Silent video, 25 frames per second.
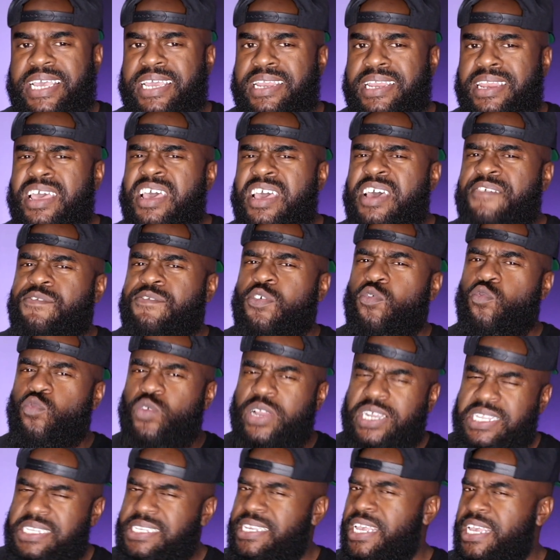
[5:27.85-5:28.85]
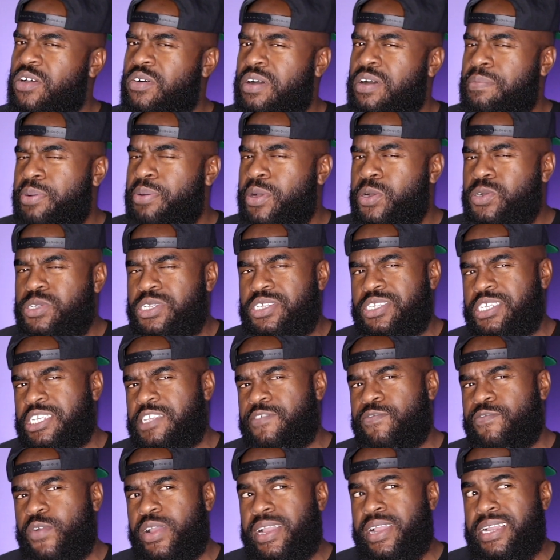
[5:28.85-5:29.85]
and for retail, I purchased this
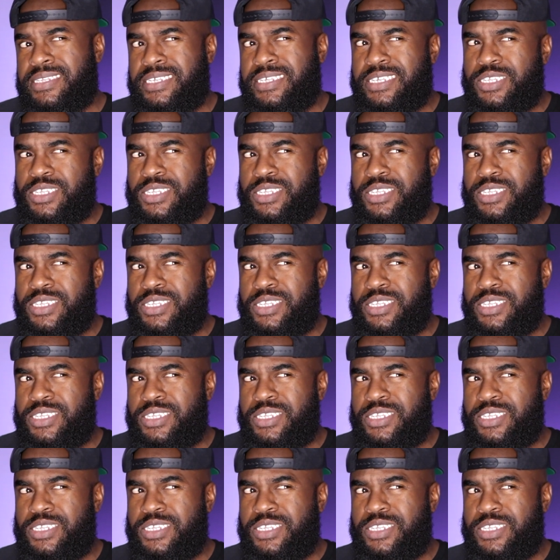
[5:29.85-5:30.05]
fragrance